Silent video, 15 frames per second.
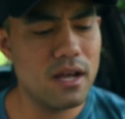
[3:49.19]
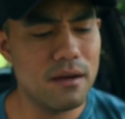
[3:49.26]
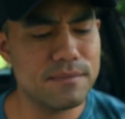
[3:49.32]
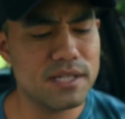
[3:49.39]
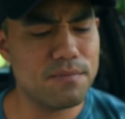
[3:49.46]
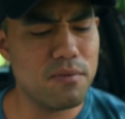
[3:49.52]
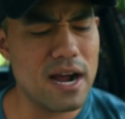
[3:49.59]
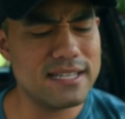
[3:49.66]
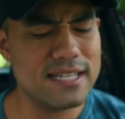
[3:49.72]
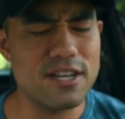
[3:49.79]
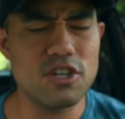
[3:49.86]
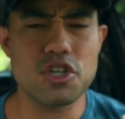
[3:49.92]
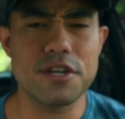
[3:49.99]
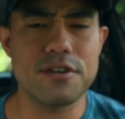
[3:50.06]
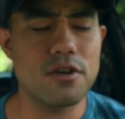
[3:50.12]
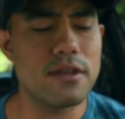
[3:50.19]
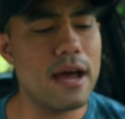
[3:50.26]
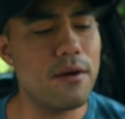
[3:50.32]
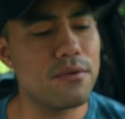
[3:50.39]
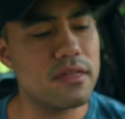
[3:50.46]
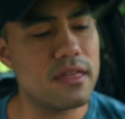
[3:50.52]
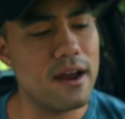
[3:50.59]
I'm surprised. They usually do
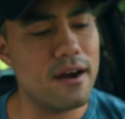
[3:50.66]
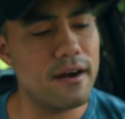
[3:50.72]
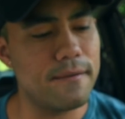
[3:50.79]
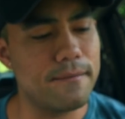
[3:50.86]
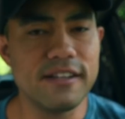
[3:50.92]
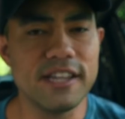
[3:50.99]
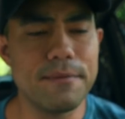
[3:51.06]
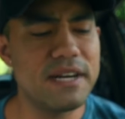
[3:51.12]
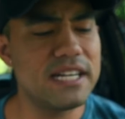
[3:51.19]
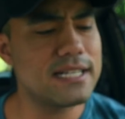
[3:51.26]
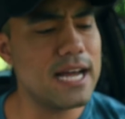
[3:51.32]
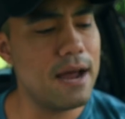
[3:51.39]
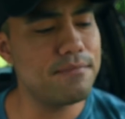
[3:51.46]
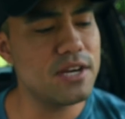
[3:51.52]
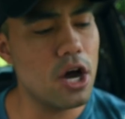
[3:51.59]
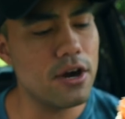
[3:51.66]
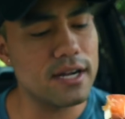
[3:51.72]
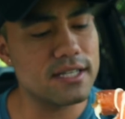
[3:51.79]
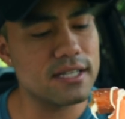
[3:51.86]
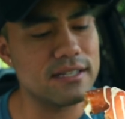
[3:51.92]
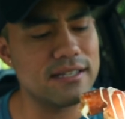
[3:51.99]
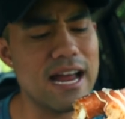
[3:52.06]
that with their limited time
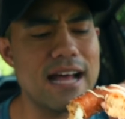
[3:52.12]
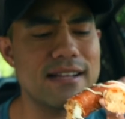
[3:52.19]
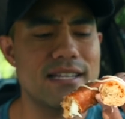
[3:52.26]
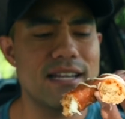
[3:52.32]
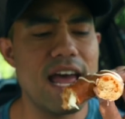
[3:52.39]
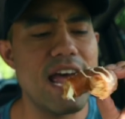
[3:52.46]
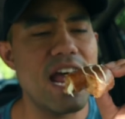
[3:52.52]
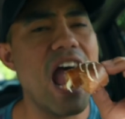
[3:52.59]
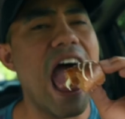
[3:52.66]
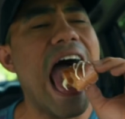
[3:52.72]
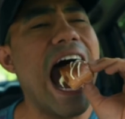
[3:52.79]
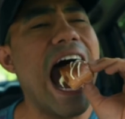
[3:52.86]
donuts. Not today.